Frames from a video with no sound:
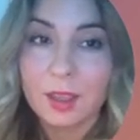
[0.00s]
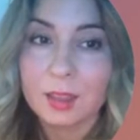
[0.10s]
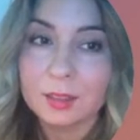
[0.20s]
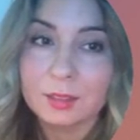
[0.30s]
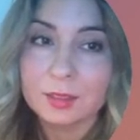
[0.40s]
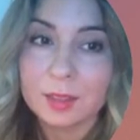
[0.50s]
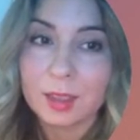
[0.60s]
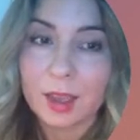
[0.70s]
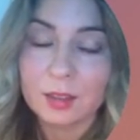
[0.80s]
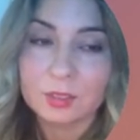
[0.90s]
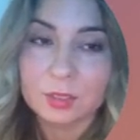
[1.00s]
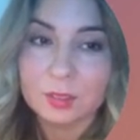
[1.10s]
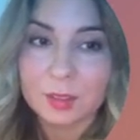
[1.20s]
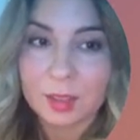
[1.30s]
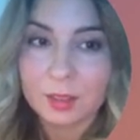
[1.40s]
And they actually
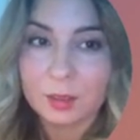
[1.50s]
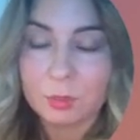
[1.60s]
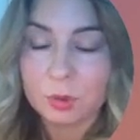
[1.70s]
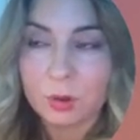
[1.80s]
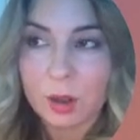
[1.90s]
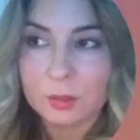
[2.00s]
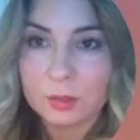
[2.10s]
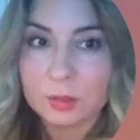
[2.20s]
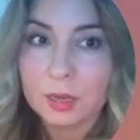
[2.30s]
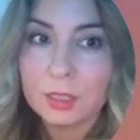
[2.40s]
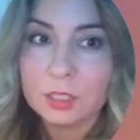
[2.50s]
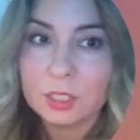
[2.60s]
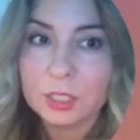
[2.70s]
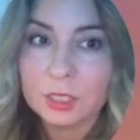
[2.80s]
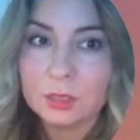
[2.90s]
say like
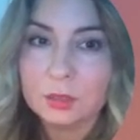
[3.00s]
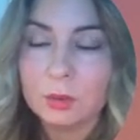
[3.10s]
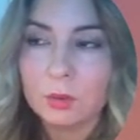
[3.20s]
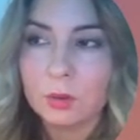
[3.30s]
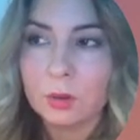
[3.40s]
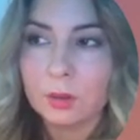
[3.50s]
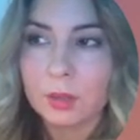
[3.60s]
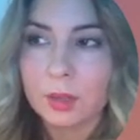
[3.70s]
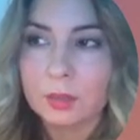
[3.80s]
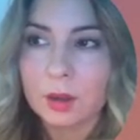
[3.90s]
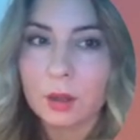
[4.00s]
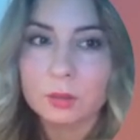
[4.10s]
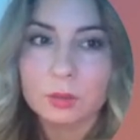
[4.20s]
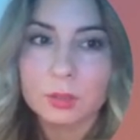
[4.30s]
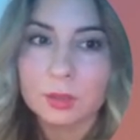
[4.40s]
procrastination or like
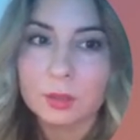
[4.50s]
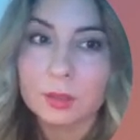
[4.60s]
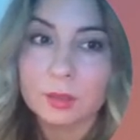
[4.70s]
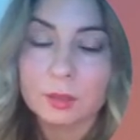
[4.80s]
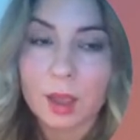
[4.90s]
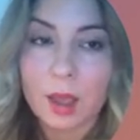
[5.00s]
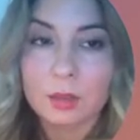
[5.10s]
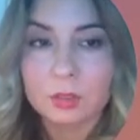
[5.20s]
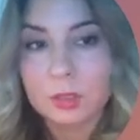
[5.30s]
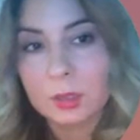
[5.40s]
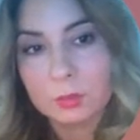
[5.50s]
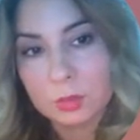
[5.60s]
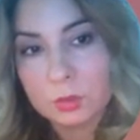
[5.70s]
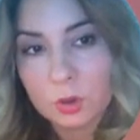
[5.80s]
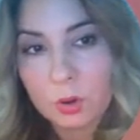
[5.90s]
not doing the things that actually give
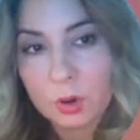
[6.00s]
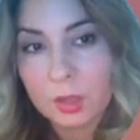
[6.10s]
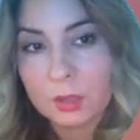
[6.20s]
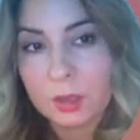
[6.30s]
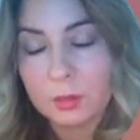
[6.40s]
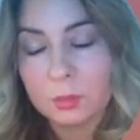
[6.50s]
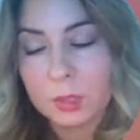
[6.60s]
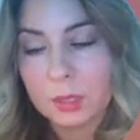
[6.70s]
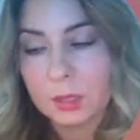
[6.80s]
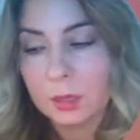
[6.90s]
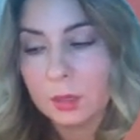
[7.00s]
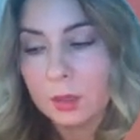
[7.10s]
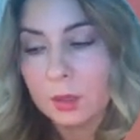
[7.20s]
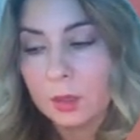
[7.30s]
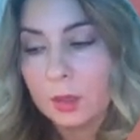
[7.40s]
you joy can be
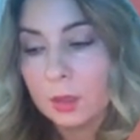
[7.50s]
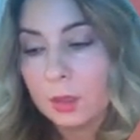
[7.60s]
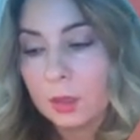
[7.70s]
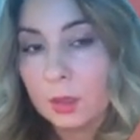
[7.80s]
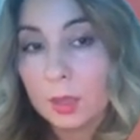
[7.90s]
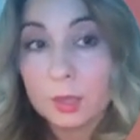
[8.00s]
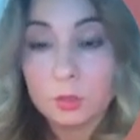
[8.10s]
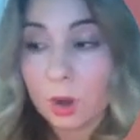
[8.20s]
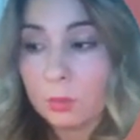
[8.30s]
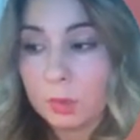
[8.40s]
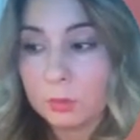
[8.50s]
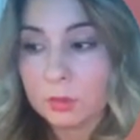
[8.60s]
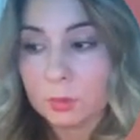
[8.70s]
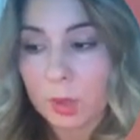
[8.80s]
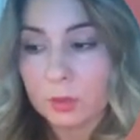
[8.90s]
a trauma
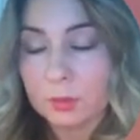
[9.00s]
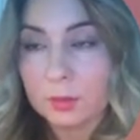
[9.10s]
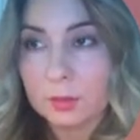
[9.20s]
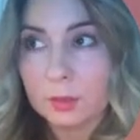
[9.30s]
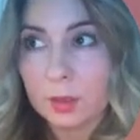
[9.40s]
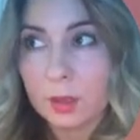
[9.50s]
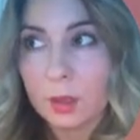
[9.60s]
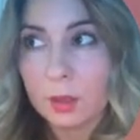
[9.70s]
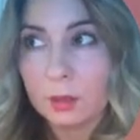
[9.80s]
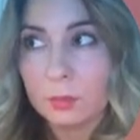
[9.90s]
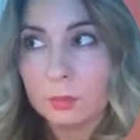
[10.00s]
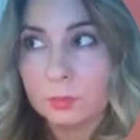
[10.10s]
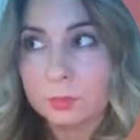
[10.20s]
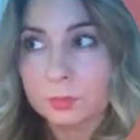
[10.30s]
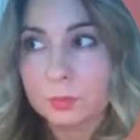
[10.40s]
response,
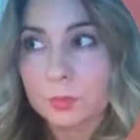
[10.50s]
um,